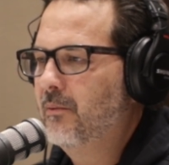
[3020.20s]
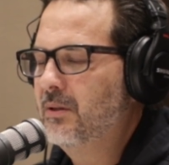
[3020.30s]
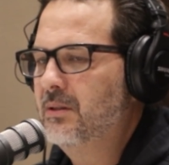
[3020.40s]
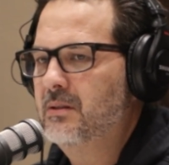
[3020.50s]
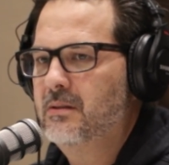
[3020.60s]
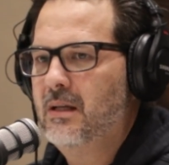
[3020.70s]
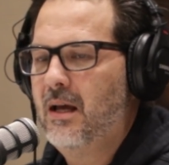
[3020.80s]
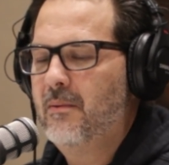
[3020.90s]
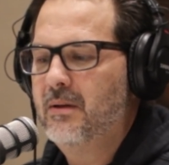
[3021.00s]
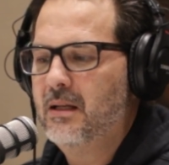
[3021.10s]
which is
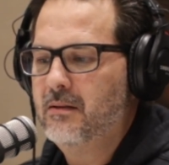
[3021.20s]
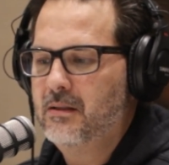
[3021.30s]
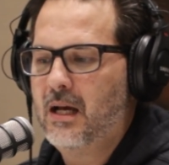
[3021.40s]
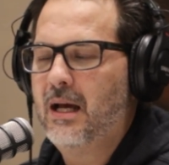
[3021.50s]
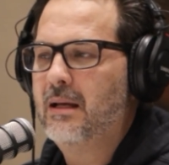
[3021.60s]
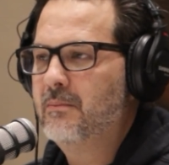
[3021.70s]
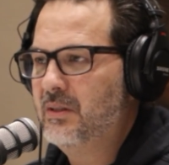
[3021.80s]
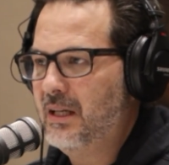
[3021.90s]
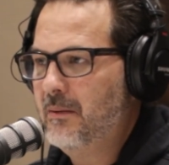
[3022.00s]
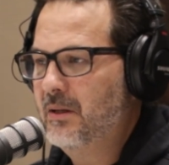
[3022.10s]
how many
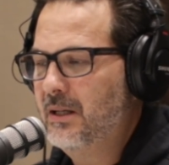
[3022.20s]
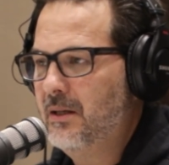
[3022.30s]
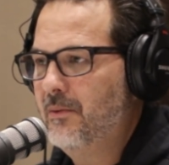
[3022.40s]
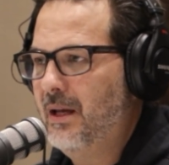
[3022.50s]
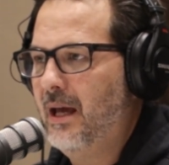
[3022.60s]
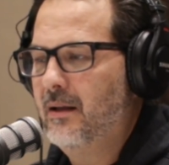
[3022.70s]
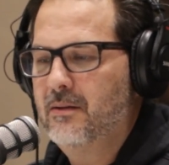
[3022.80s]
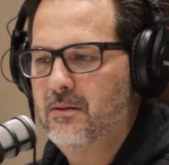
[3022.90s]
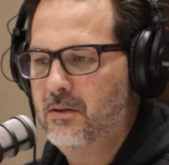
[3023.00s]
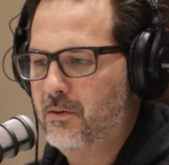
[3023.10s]
times EBITDA you get,
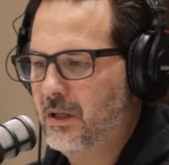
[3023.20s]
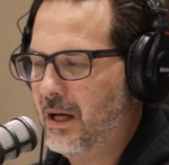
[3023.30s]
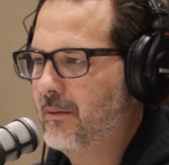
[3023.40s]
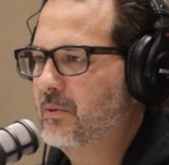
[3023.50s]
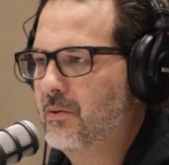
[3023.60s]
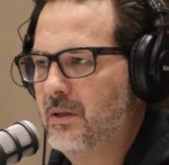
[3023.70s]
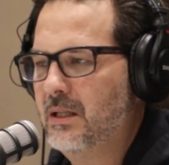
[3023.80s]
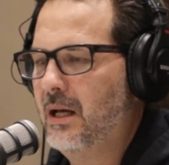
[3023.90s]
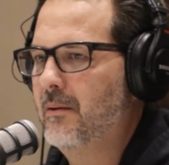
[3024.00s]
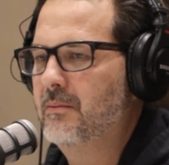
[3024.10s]
2 times, 3
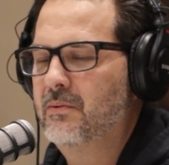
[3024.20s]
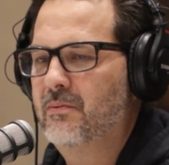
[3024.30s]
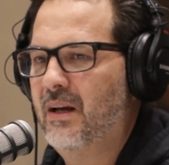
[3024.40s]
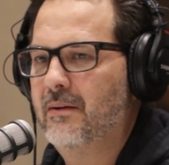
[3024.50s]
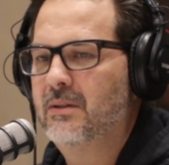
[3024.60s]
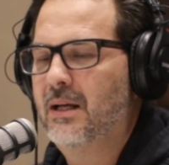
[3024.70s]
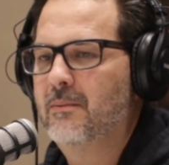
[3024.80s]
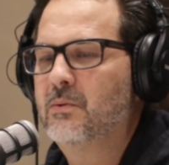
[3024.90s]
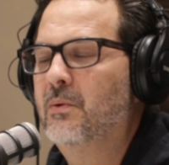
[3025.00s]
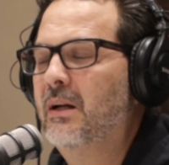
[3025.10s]
times, 5
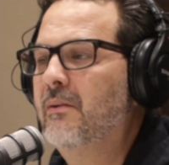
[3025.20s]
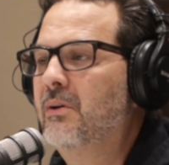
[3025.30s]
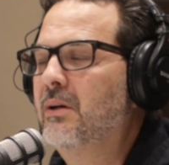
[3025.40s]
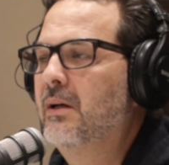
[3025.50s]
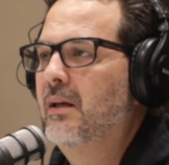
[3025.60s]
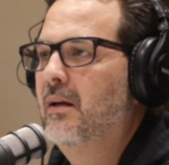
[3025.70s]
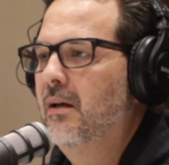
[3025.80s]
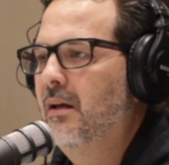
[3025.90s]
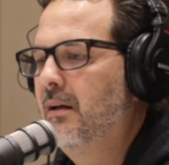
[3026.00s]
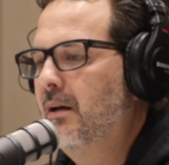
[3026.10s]
times, whatever,
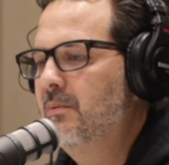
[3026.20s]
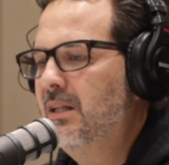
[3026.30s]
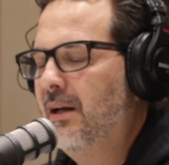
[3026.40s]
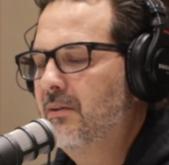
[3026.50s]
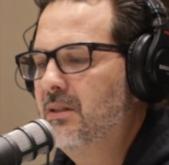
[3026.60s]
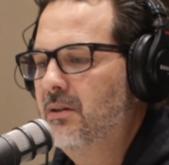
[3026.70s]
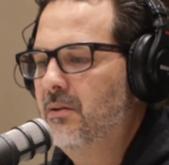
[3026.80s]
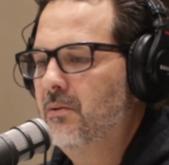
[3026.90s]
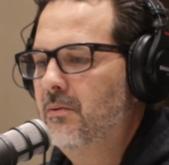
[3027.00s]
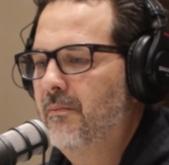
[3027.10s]
comes down
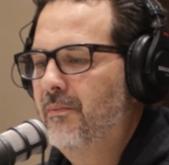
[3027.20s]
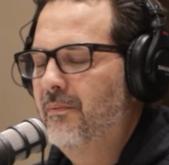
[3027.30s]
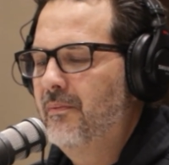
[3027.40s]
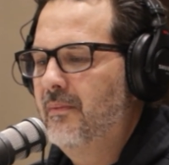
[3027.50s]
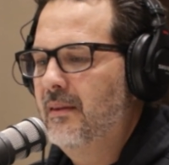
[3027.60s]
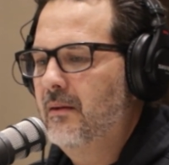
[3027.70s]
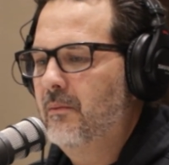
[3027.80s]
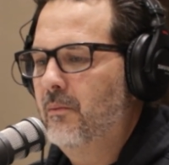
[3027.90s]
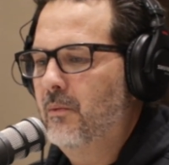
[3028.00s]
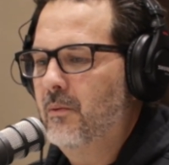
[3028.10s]
to
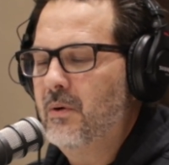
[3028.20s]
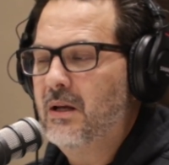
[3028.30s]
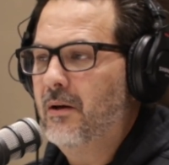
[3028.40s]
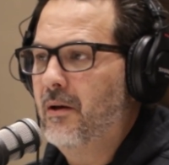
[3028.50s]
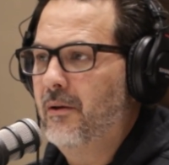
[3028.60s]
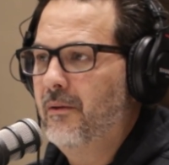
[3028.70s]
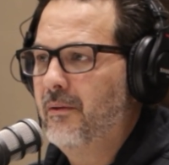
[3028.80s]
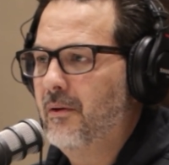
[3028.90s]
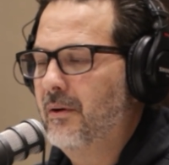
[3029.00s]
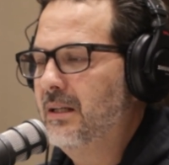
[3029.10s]
what we
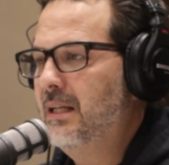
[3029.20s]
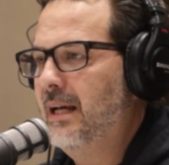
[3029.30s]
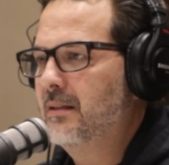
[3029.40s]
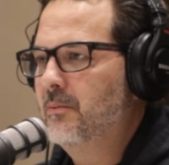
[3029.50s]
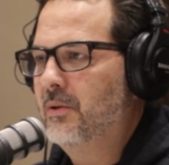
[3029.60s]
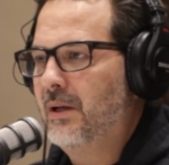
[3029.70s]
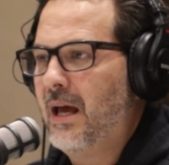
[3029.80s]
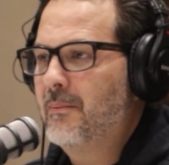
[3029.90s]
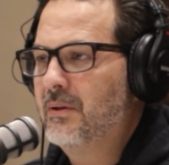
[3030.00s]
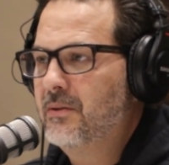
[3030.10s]
call your intangible
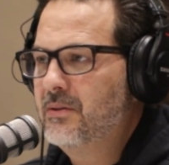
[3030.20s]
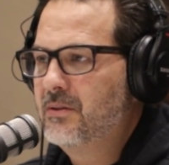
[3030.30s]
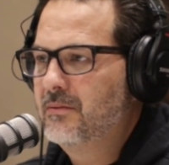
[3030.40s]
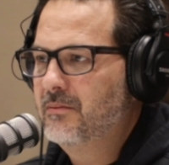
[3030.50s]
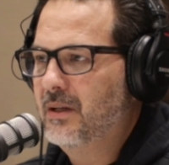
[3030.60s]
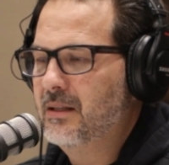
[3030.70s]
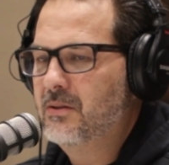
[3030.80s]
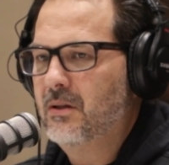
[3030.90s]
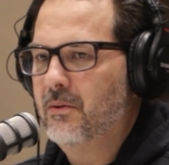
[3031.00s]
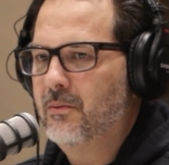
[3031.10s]
capitals, right?
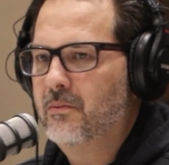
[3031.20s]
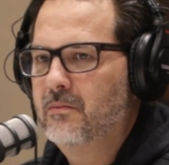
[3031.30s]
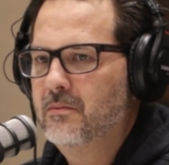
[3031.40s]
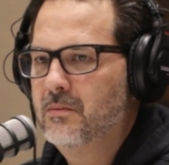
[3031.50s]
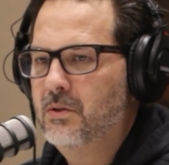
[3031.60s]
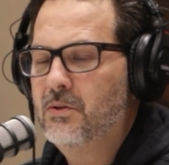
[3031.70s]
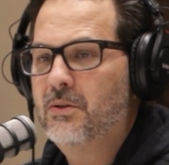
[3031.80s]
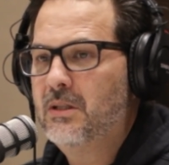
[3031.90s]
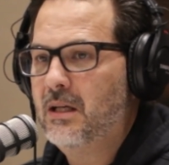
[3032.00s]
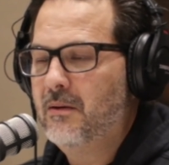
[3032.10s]
So who's
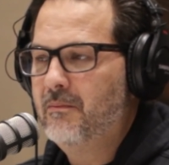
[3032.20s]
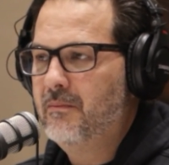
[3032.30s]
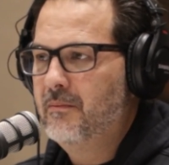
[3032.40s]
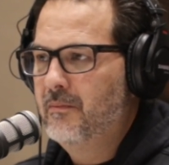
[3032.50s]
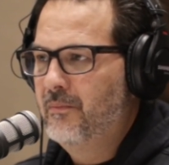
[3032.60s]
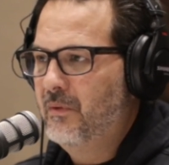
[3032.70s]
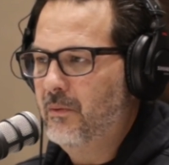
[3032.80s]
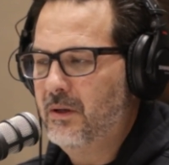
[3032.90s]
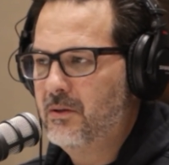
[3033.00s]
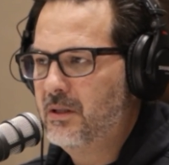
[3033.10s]
your team?
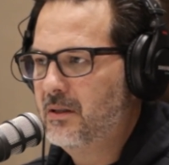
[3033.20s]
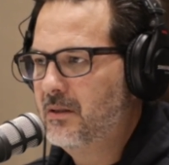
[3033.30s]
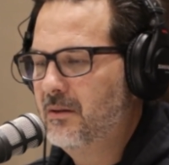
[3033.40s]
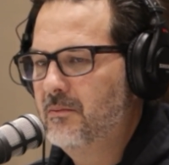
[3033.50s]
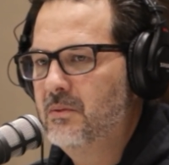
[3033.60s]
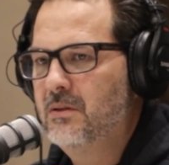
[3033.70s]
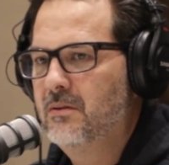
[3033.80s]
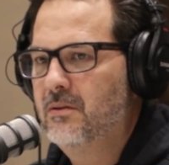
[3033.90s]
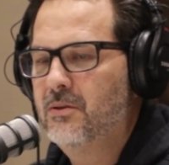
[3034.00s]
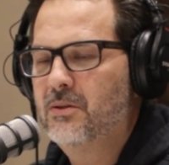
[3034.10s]
What are your
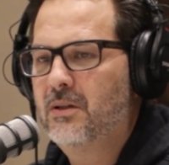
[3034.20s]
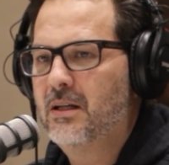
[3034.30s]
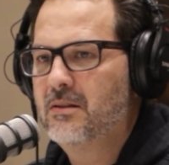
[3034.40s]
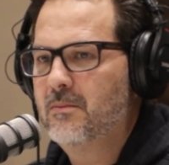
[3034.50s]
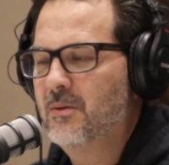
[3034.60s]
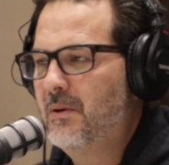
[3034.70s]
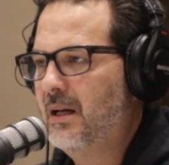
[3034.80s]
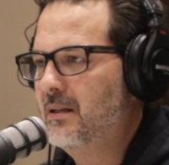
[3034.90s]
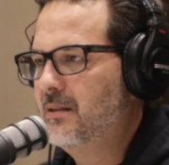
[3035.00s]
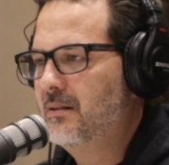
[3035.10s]
systems? Who's your customer
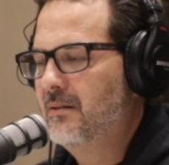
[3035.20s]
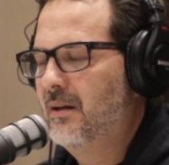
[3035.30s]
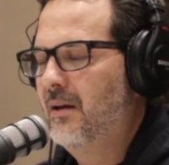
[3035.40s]
base?